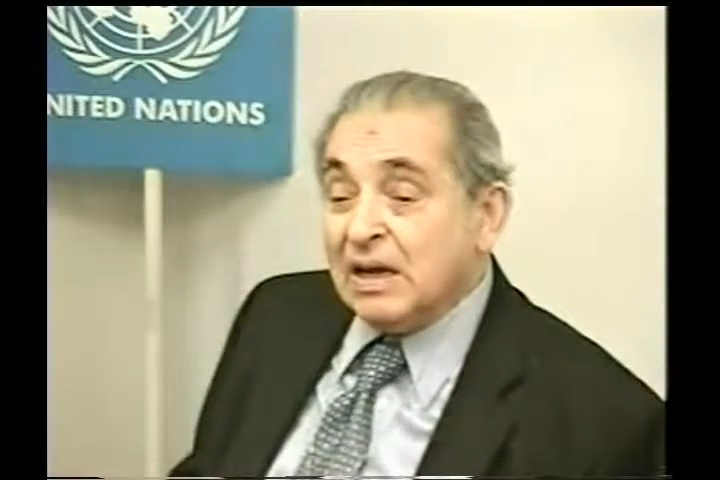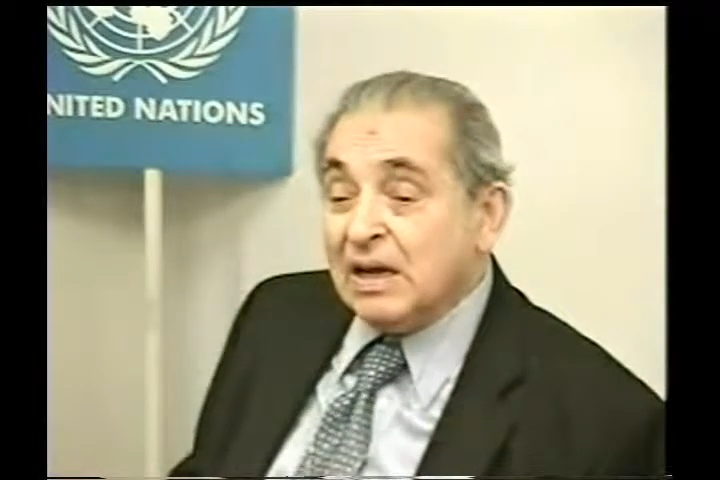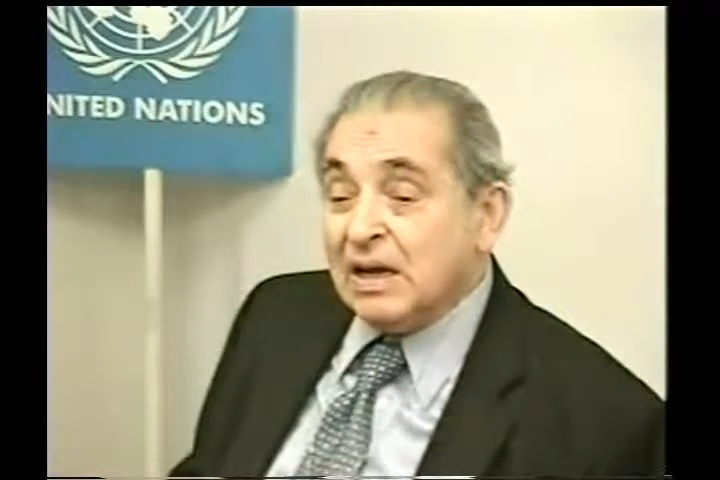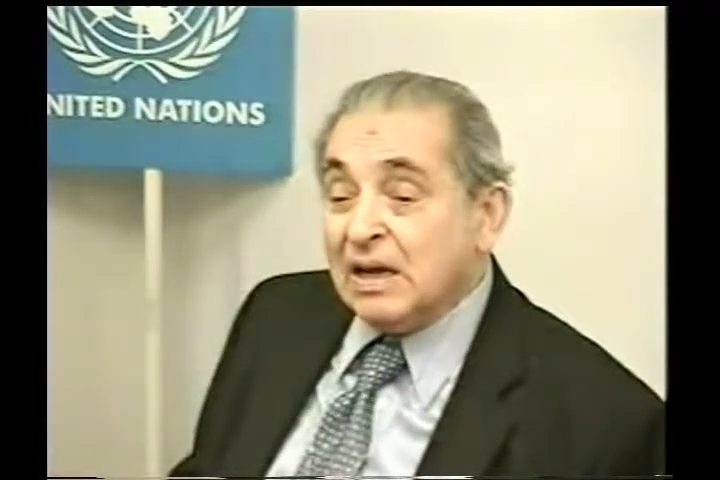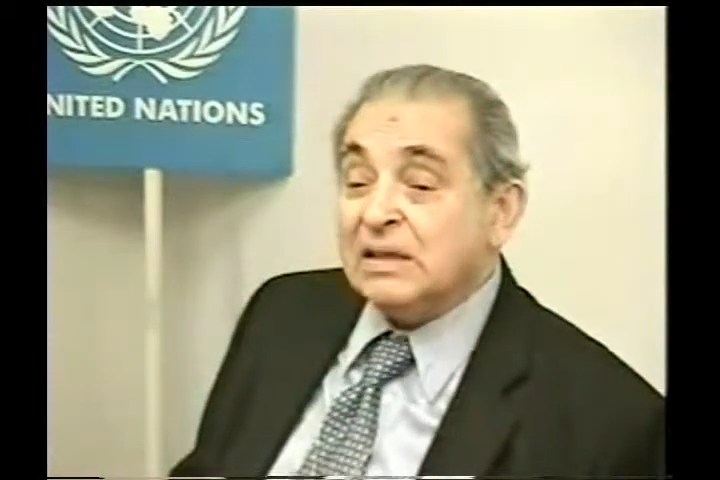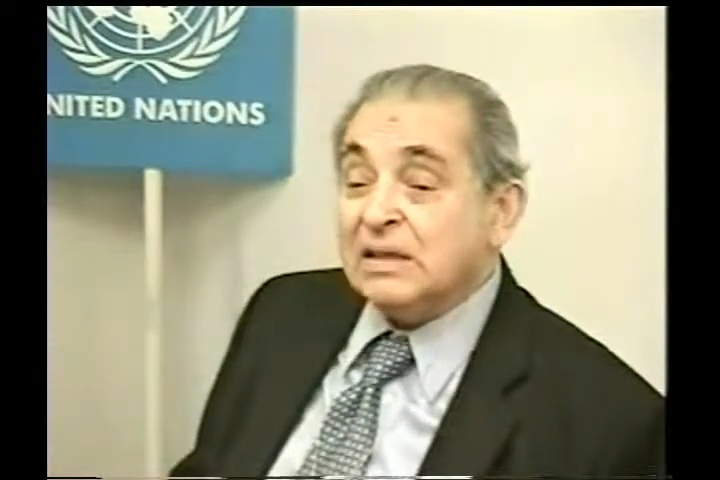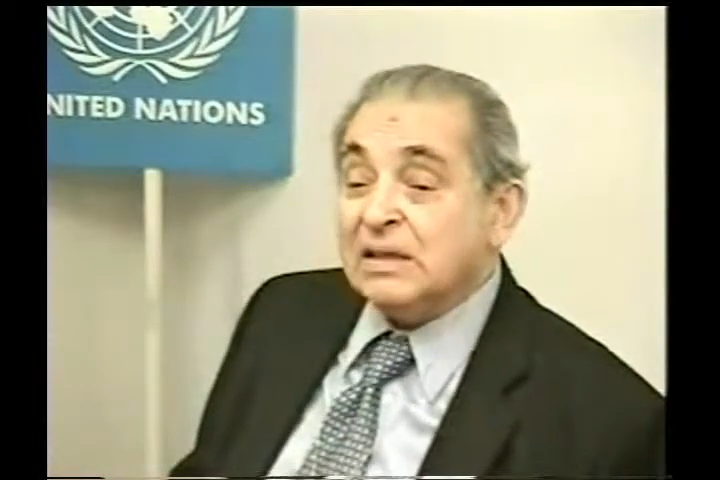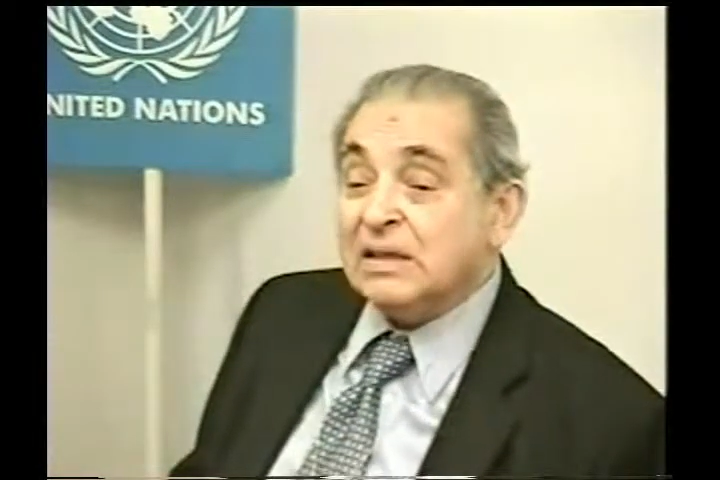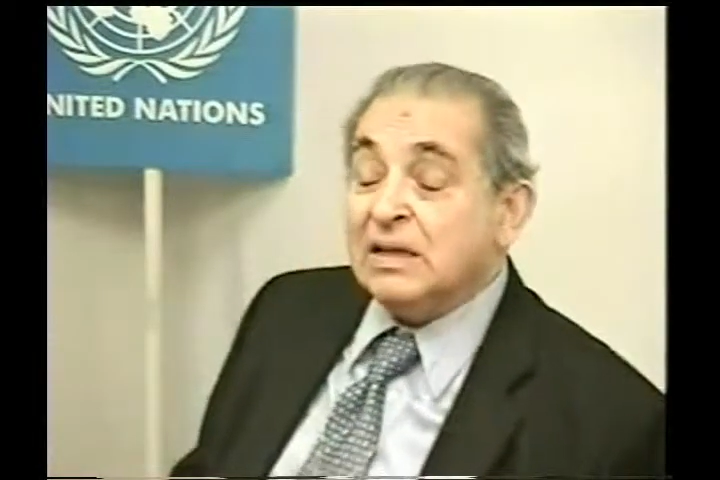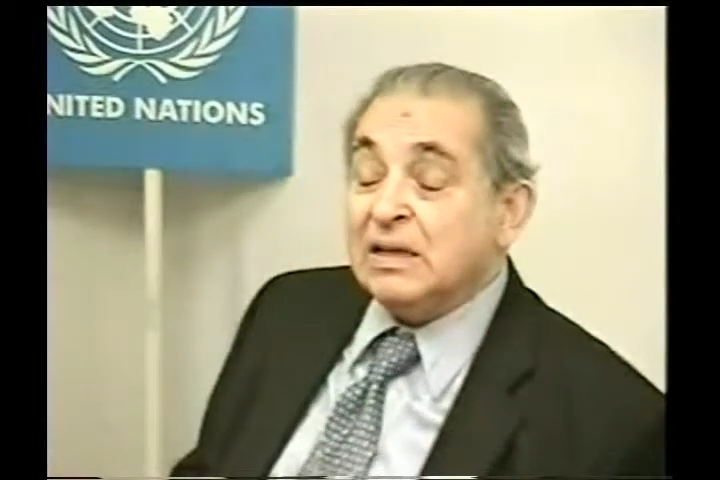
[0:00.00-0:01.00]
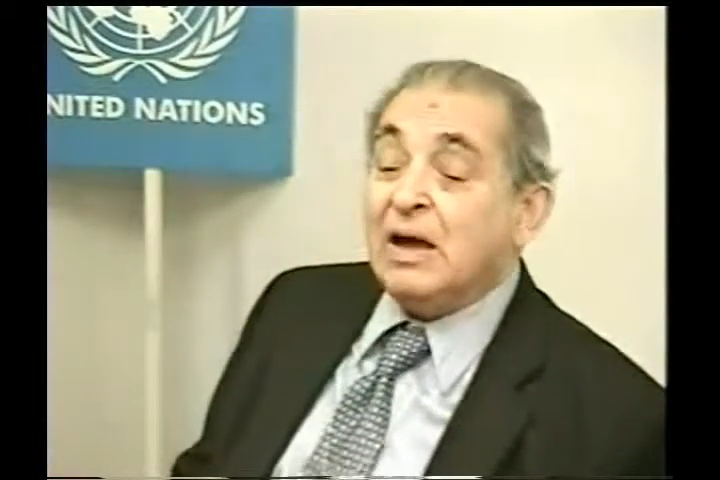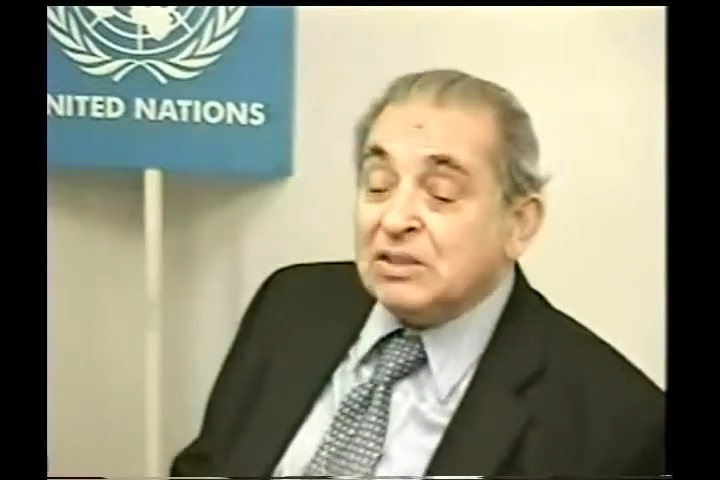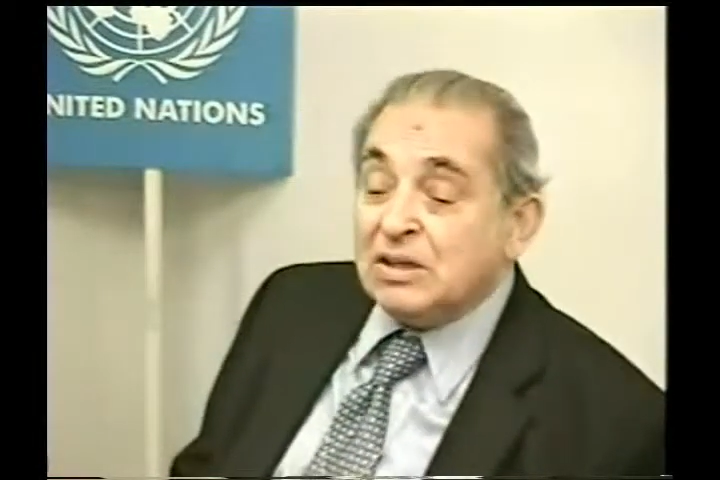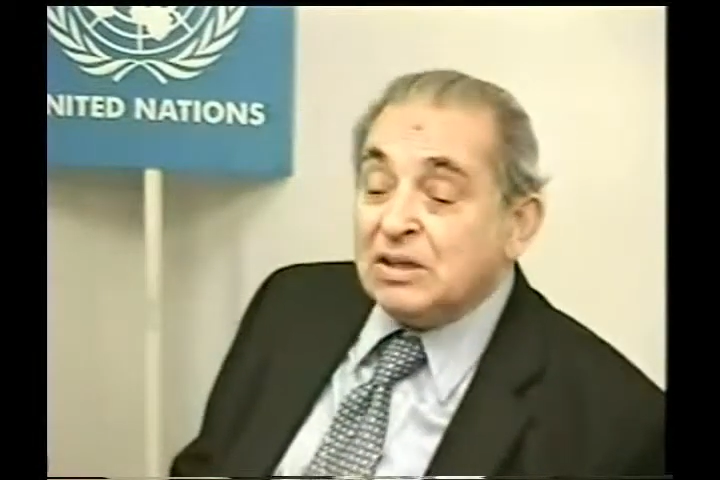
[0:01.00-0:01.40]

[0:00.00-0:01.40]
uh, Afghanistan